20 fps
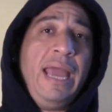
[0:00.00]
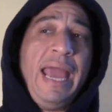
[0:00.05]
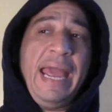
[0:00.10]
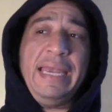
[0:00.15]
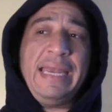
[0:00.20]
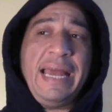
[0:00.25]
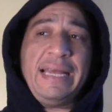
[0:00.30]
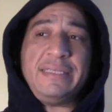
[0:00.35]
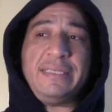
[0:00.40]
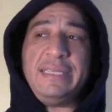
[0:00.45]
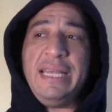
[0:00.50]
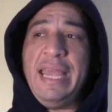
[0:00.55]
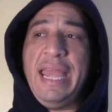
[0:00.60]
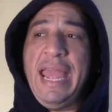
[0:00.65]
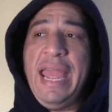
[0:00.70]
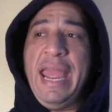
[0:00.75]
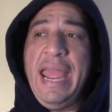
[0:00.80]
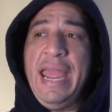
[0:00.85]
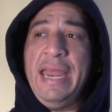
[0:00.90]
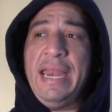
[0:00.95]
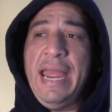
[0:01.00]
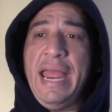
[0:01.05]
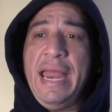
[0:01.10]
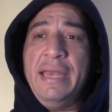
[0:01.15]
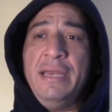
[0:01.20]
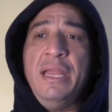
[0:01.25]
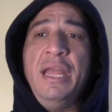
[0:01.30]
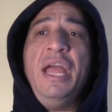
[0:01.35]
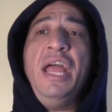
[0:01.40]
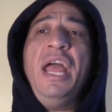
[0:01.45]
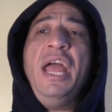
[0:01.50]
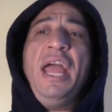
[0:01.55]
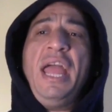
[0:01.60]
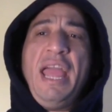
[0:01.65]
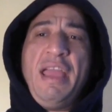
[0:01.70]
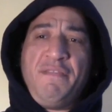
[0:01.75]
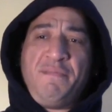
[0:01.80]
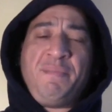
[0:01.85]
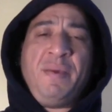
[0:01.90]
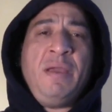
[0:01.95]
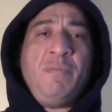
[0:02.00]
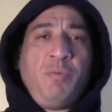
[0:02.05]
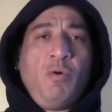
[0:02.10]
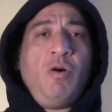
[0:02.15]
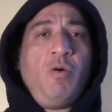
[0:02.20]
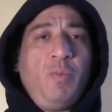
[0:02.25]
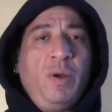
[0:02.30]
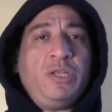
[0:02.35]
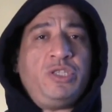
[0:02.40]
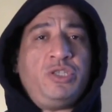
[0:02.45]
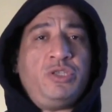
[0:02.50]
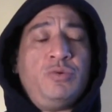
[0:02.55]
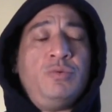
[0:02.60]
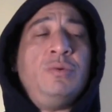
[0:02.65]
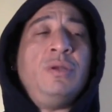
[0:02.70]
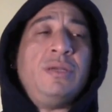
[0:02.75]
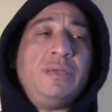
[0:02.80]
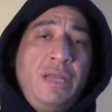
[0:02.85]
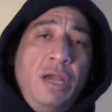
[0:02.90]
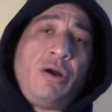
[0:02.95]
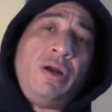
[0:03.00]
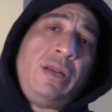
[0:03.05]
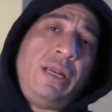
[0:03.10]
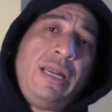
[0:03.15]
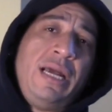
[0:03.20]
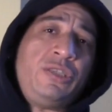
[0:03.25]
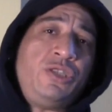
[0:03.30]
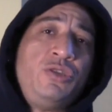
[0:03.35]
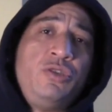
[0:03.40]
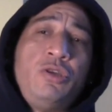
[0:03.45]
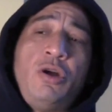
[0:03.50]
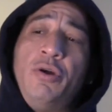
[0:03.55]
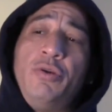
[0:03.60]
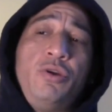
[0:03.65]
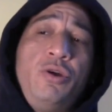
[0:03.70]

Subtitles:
And that's it. And if people are with you, they're going to let you know.